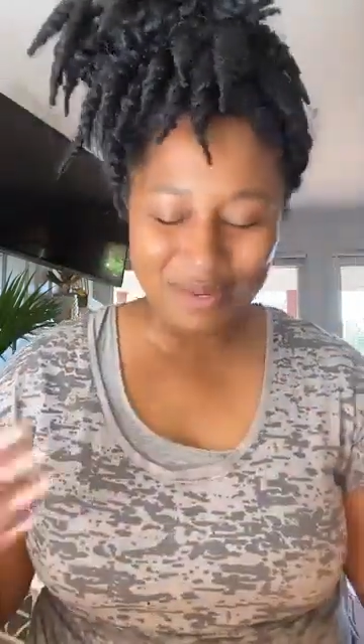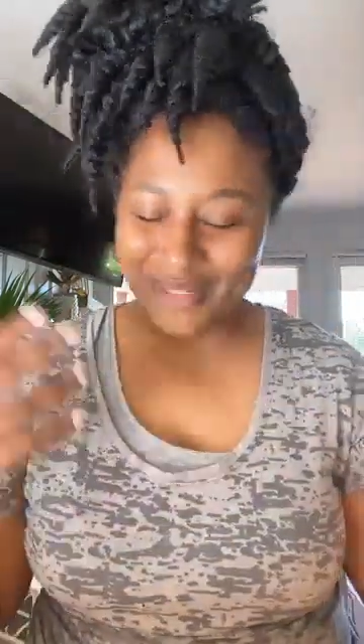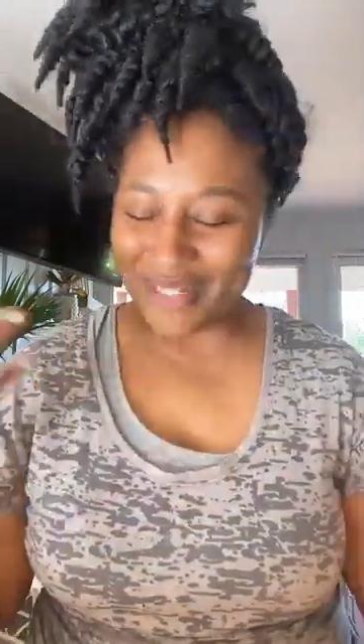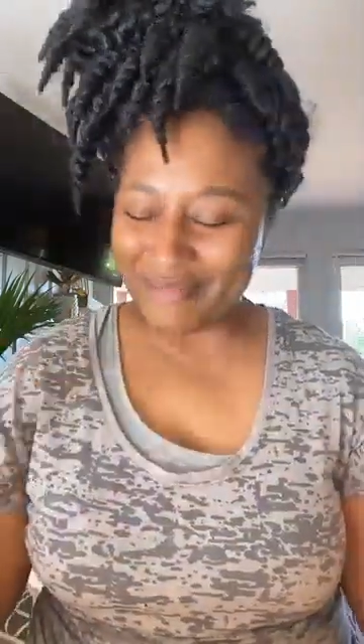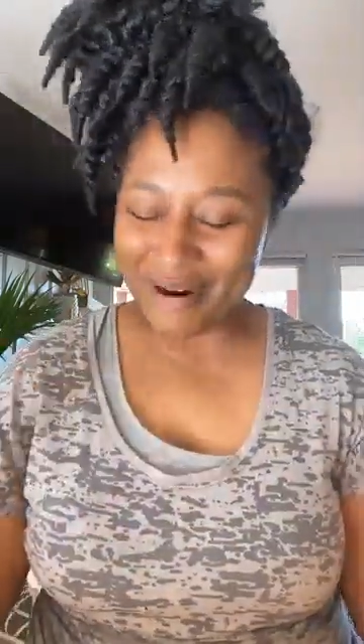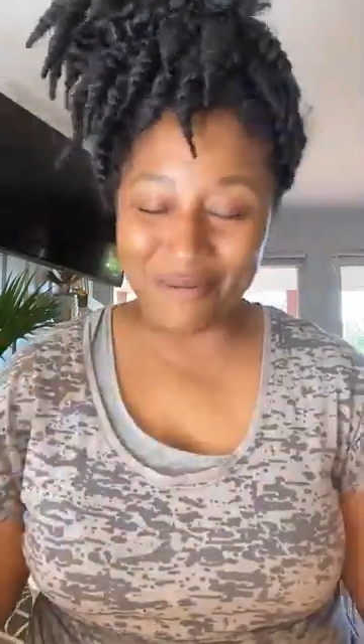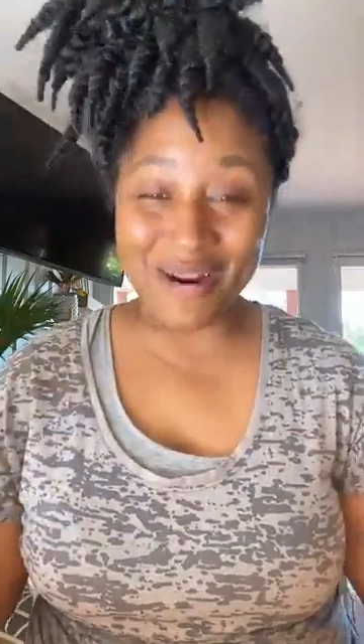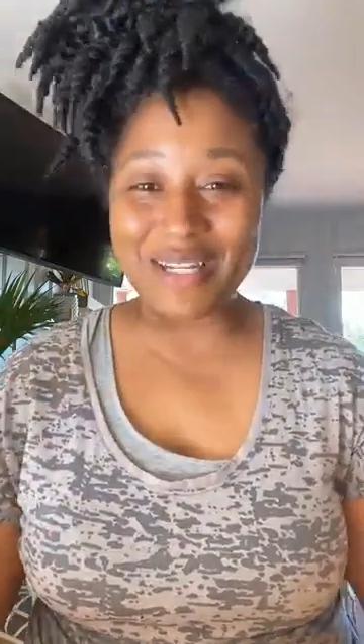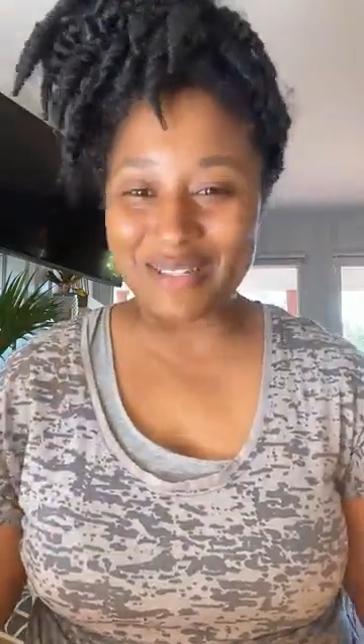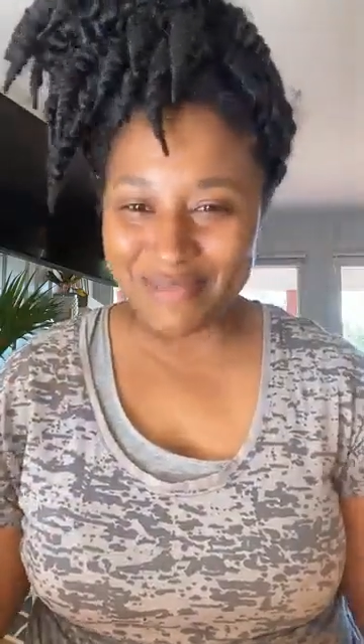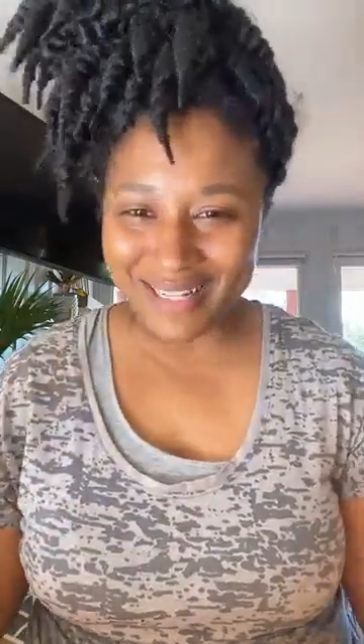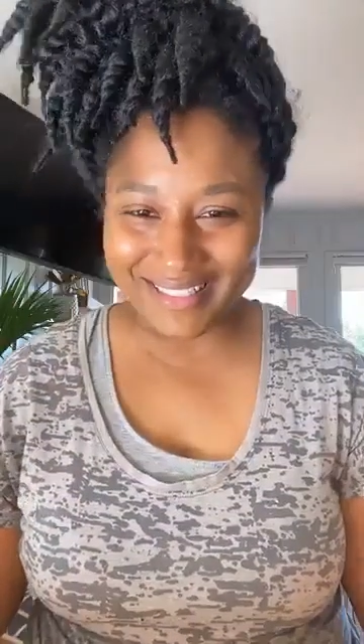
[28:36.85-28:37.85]
We was talking about
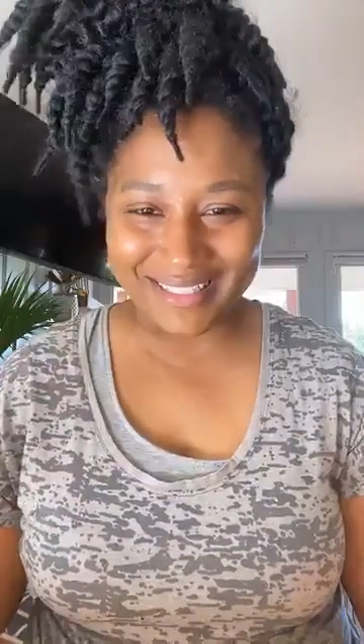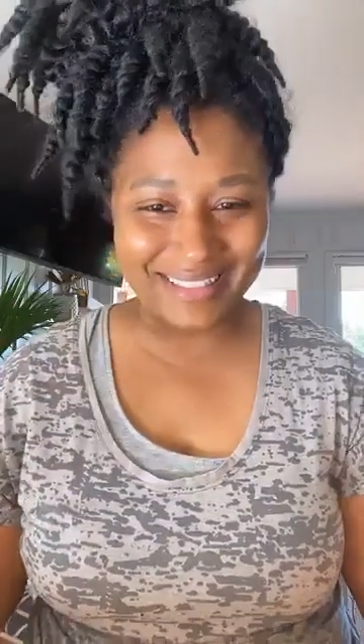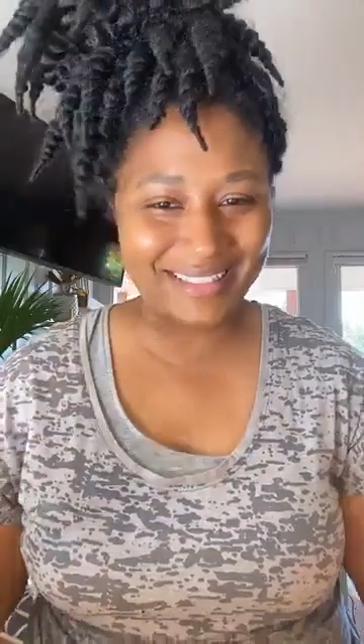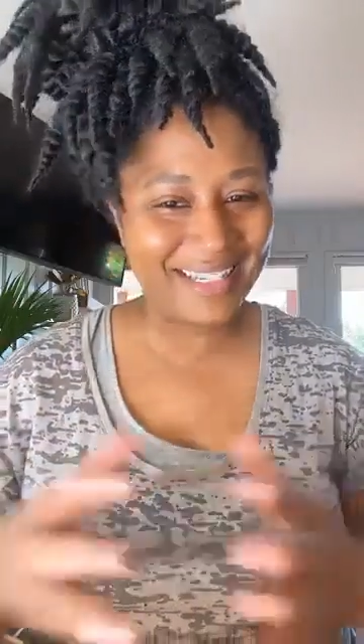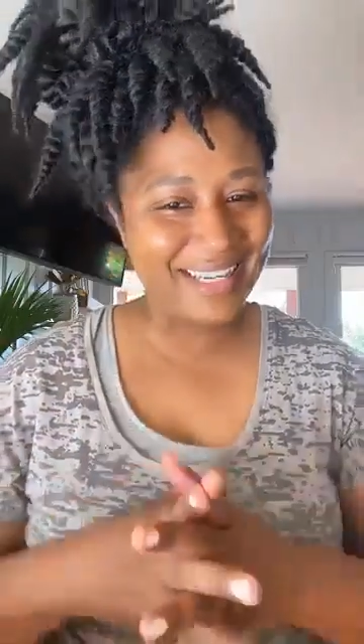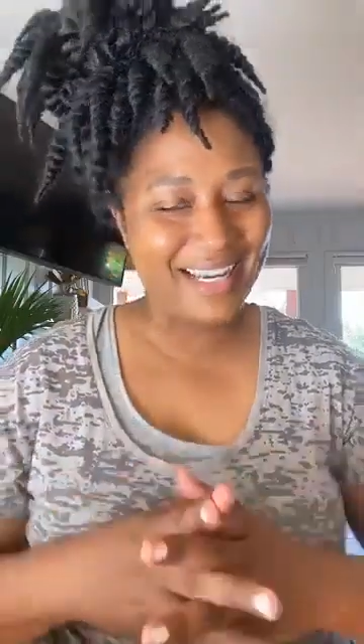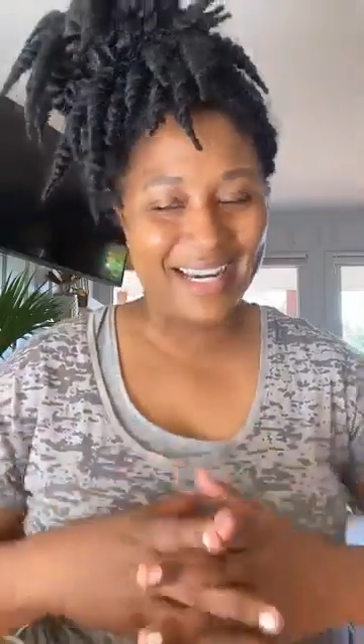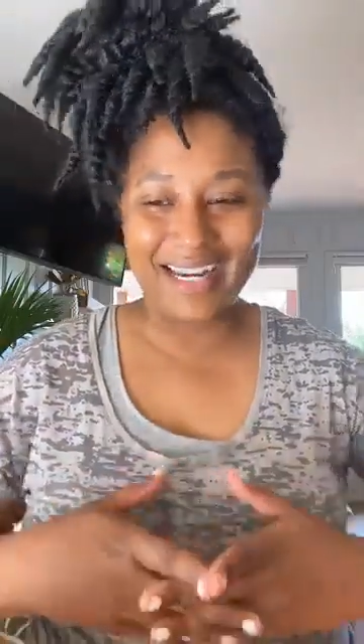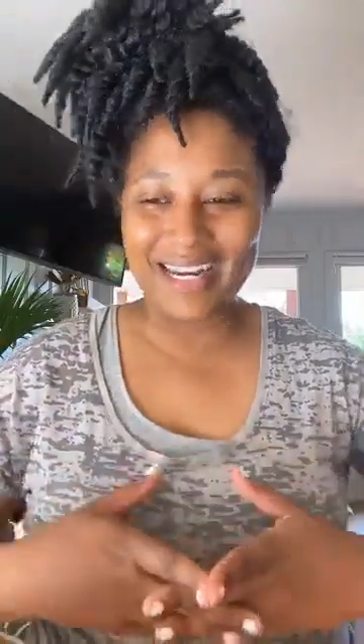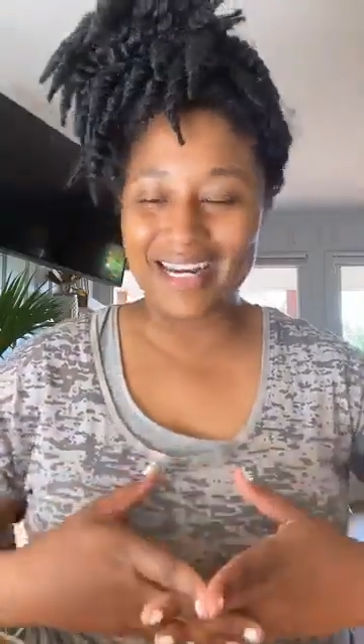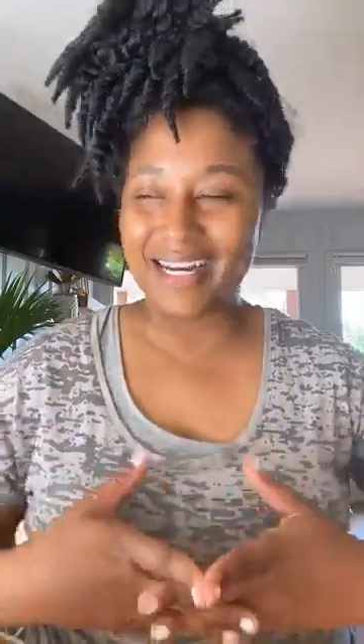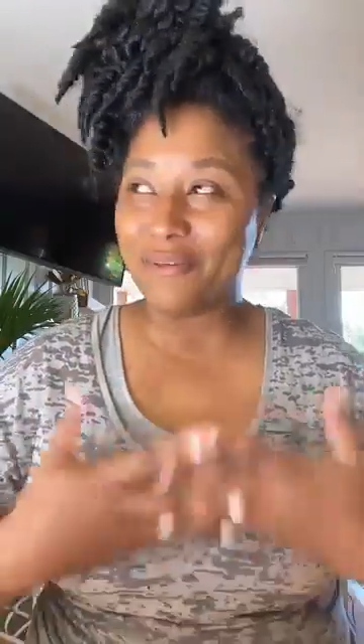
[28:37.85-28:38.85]
race mixing.
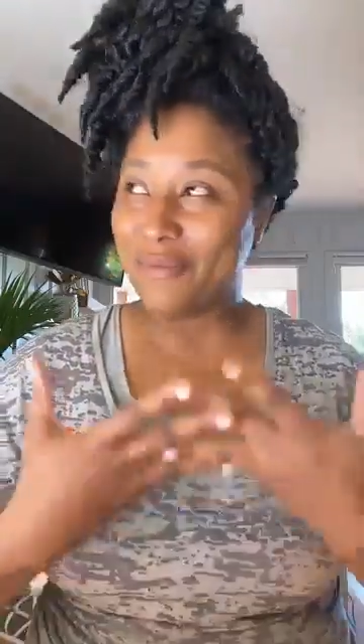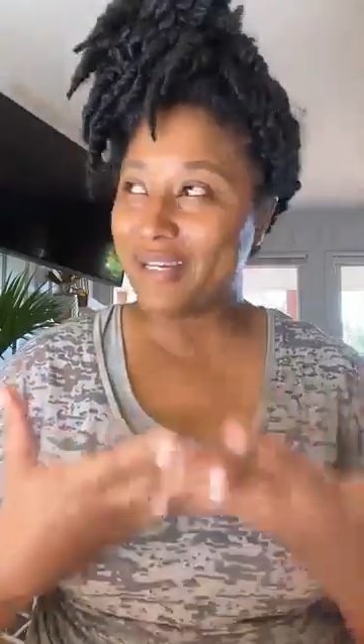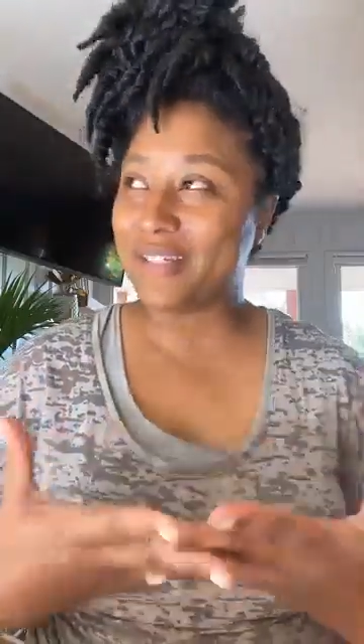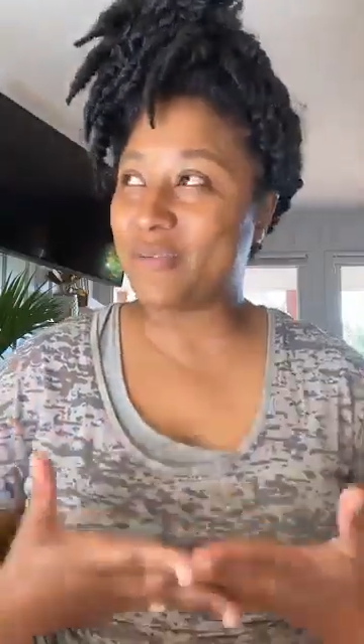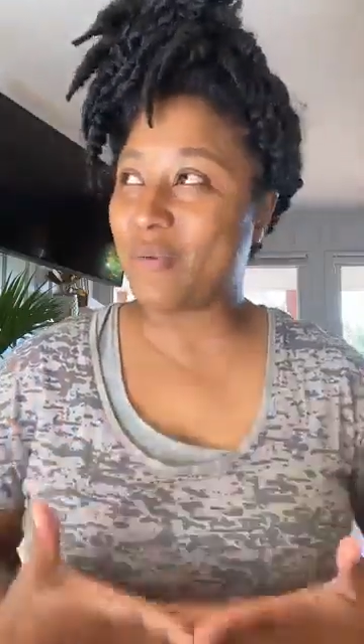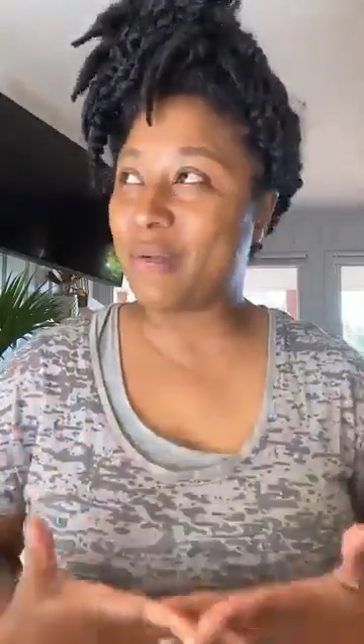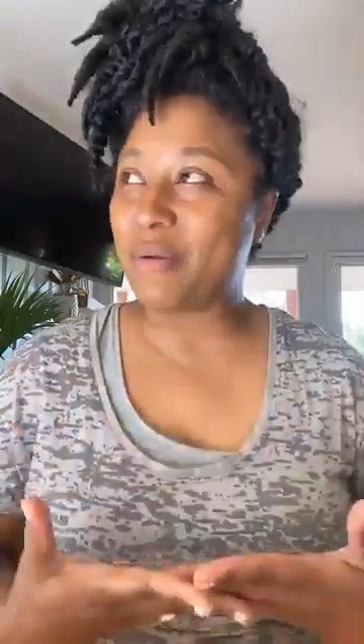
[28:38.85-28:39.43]
Racist